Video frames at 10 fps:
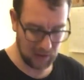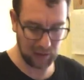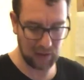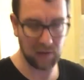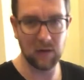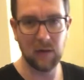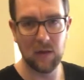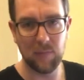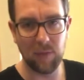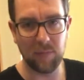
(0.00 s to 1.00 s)
out again,
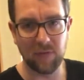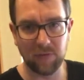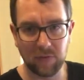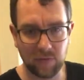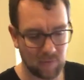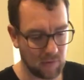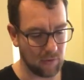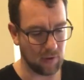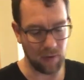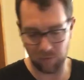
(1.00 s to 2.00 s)
might be difficult to see
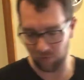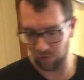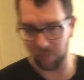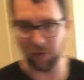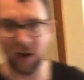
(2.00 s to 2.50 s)
on camera, I'll try and